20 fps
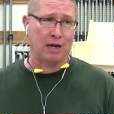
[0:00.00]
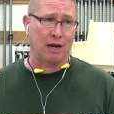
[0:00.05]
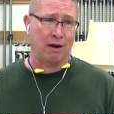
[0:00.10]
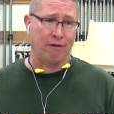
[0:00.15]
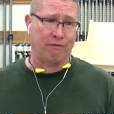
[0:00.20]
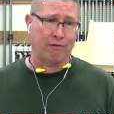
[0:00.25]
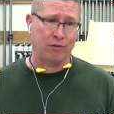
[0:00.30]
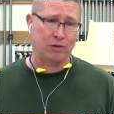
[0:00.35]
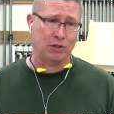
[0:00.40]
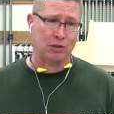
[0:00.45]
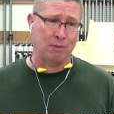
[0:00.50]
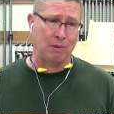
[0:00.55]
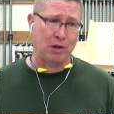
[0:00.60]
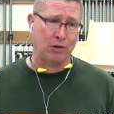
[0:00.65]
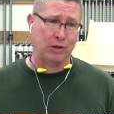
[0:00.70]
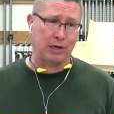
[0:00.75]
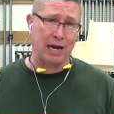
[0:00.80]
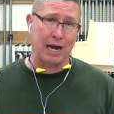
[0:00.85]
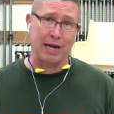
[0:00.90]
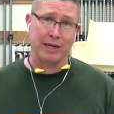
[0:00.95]
uh, for some
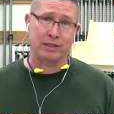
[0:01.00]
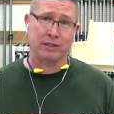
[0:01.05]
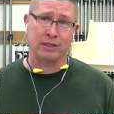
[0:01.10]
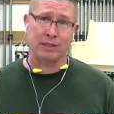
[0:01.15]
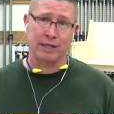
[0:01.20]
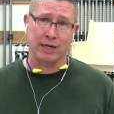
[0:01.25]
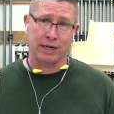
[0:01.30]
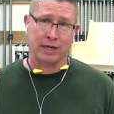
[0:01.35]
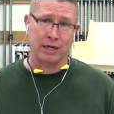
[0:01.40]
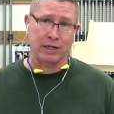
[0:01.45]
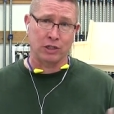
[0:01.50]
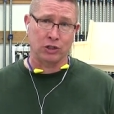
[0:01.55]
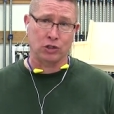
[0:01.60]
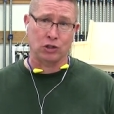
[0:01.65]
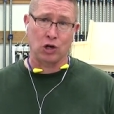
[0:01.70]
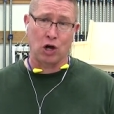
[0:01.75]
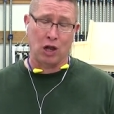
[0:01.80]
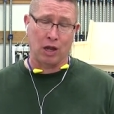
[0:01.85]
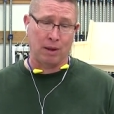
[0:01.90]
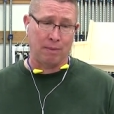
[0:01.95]
other guys and then can
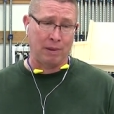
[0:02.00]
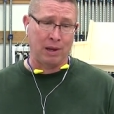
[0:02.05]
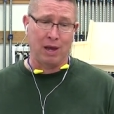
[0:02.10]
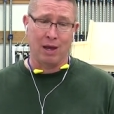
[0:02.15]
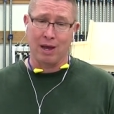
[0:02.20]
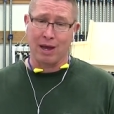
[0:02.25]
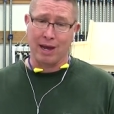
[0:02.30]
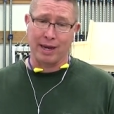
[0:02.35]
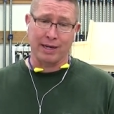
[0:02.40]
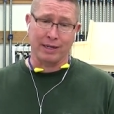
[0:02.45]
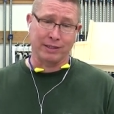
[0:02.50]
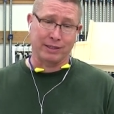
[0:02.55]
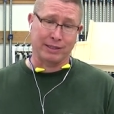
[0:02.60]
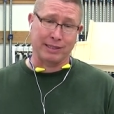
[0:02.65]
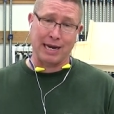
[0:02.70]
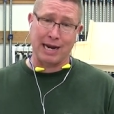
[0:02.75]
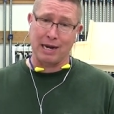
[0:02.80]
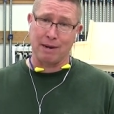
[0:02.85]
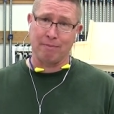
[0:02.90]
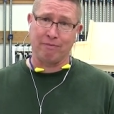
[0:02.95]
install them. I can
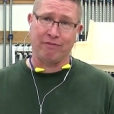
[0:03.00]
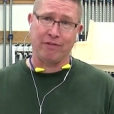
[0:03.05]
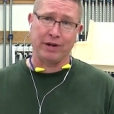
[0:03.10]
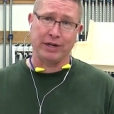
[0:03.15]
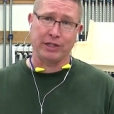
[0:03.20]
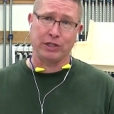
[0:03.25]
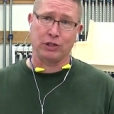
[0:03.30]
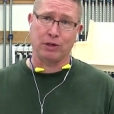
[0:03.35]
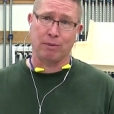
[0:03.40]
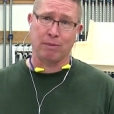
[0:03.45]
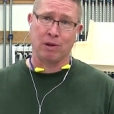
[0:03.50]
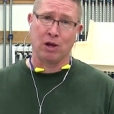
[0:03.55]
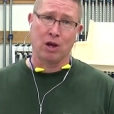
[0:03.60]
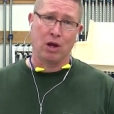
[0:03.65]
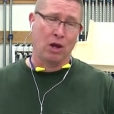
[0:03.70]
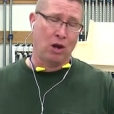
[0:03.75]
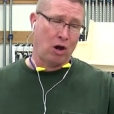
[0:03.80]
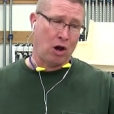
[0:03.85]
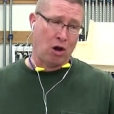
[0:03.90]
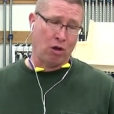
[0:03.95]
stain them, finish them,
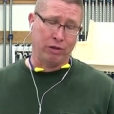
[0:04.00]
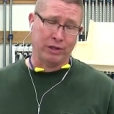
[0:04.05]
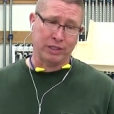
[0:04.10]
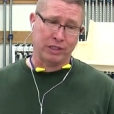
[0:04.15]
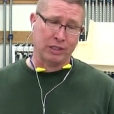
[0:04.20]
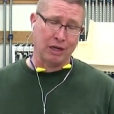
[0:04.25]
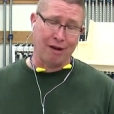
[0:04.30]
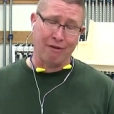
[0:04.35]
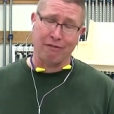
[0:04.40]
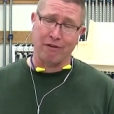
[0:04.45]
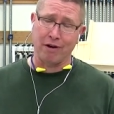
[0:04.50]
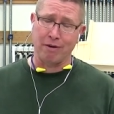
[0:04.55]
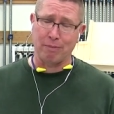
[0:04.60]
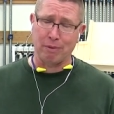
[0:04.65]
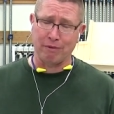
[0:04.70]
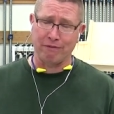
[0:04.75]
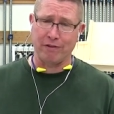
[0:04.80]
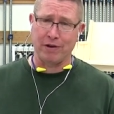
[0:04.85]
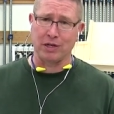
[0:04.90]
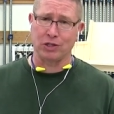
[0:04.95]
all this stuff on a
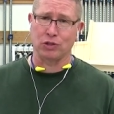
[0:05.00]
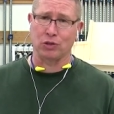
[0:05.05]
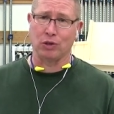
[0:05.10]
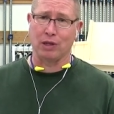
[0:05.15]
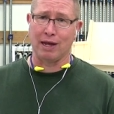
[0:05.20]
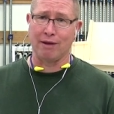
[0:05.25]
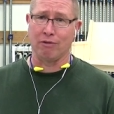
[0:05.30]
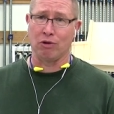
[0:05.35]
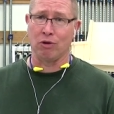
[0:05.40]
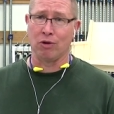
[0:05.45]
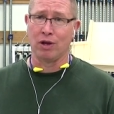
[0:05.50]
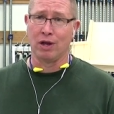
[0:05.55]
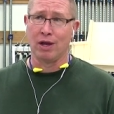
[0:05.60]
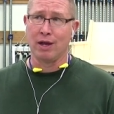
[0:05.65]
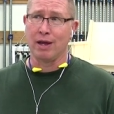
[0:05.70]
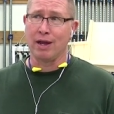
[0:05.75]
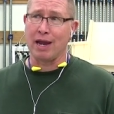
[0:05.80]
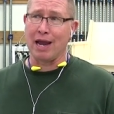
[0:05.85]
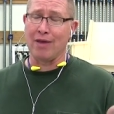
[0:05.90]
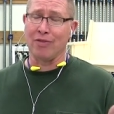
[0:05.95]
professional level.
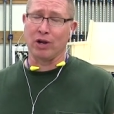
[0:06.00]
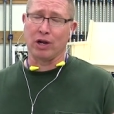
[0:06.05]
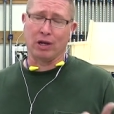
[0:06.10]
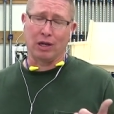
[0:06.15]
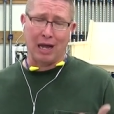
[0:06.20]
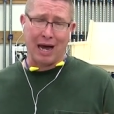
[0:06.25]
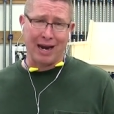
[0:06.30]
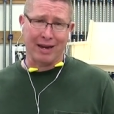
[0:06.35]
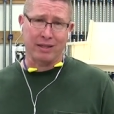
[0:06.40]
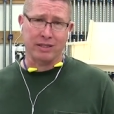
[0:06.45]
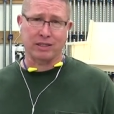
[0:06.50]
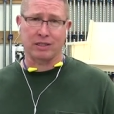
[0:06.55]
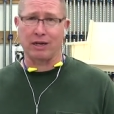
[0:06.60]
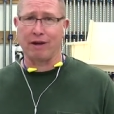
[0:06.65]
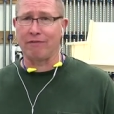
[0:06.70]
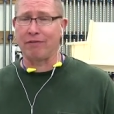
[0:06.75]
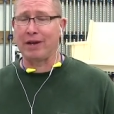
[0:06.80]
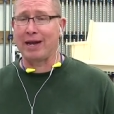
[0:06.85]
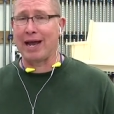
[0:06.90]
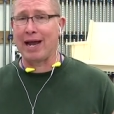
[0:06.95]
And then a lot of the
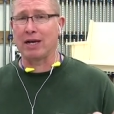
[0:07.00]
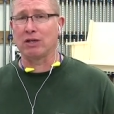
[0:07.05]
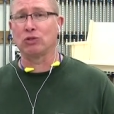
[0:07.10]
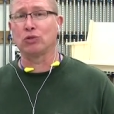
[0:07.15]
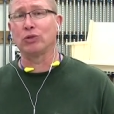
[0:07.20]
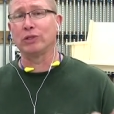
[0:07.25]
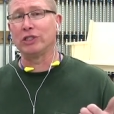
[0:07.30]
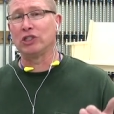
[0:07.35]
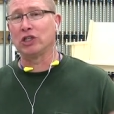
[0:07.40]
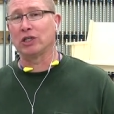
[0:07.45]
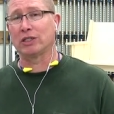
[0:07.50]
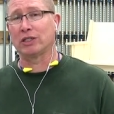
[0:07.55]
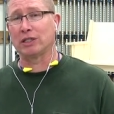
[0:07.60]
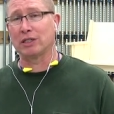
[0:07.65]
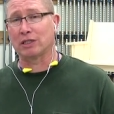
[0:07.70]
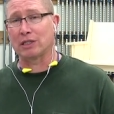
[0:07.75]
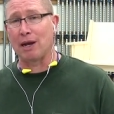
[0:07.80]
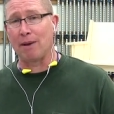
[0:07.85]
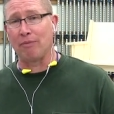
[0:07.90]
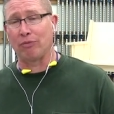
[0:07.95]
stuff that actually just
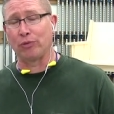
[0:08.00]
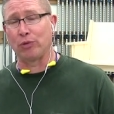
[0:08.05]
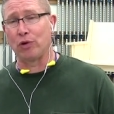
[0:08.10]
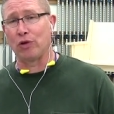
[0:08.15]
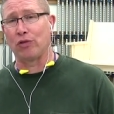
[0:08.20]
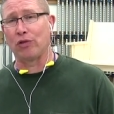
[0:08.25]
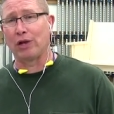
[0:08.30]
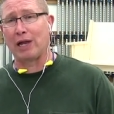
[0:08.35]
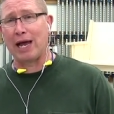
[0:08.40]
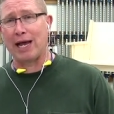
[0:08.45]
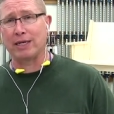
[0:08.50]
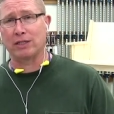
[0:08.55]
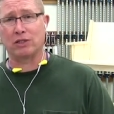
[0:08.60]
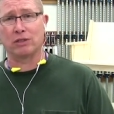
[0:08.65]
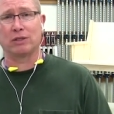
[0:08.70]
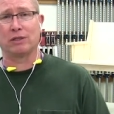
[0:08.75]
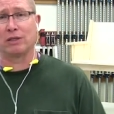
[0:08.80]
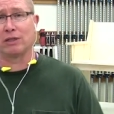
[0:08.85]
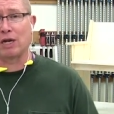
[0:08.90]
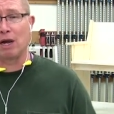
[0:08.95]
has come through in the last
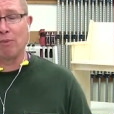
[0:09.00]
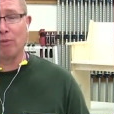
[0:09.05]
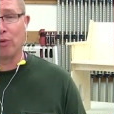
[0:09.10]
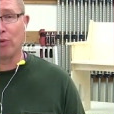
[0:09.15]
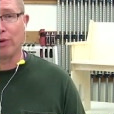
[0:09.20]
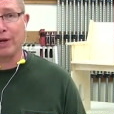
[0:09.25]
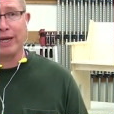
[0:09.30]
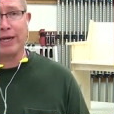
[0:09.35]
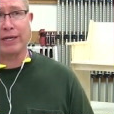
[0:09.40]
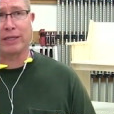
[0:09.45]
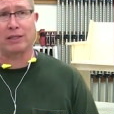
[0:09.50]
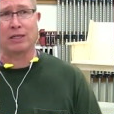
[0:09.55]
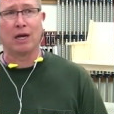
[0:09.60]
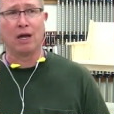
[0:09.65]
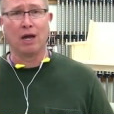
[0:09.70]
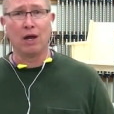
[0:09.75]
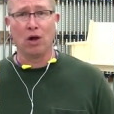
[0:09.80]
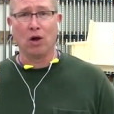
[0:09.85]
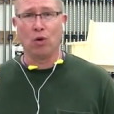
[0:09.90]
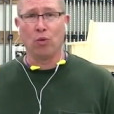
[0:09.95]
couple weeks
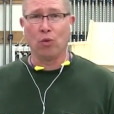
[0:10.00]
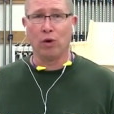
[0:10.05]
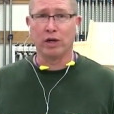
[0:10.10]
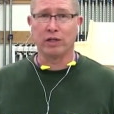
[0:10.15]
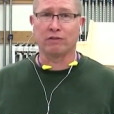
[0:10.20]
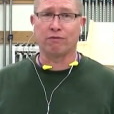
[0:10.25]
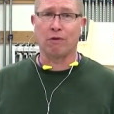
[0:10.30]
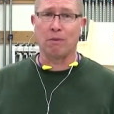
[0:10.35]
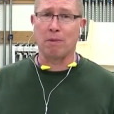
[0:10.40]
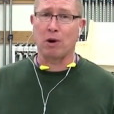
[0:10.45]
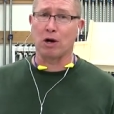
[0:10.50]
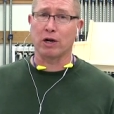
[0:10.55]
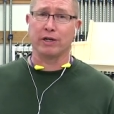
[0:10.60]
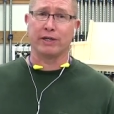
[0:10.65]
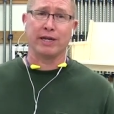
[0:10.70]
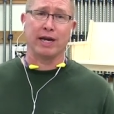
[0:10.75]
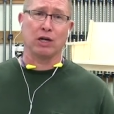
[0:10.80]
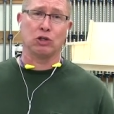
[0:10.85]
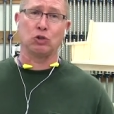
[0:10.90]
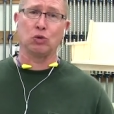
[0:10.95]
was from
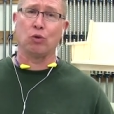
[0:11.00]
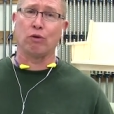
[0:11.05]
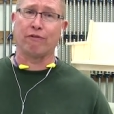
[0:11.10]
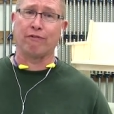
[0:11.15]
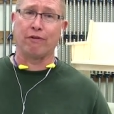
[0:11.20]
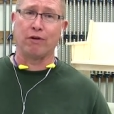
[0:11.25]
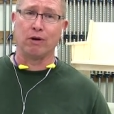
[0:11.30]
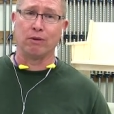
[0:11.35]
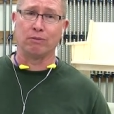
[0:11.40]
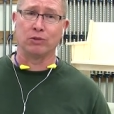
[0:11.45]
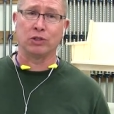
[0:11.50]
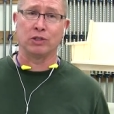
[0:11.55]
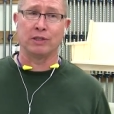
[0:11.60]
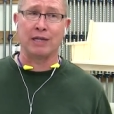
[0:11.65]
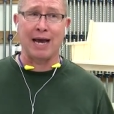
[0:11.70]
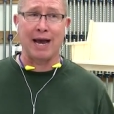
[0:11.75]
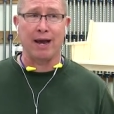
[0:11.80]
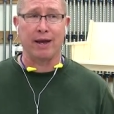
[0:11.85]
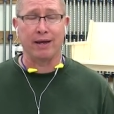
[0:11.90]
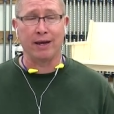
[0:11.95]
architectural firms
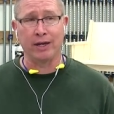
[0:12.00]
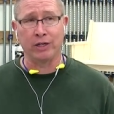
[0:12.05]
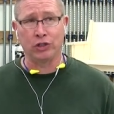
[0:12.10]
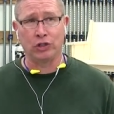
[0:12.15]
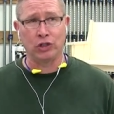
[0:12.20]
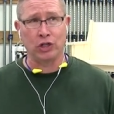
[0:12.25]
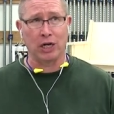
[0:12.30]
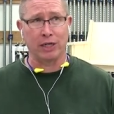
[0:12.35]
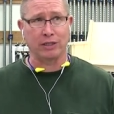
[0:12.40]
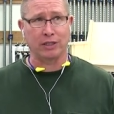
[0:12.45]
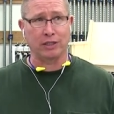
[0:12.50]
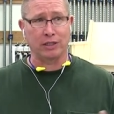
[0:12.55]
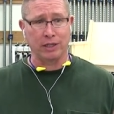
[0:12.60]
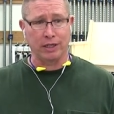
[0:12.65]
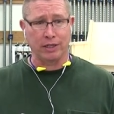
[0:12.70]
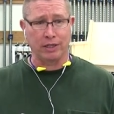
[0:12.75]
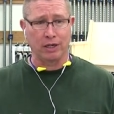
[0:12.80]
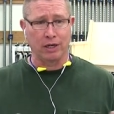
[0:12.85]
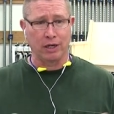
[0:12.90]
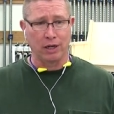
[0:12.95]
that
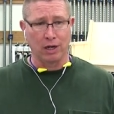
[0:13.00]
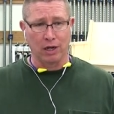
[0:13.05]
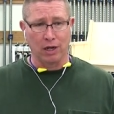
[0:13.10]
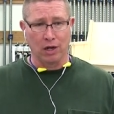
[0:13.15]
adjusted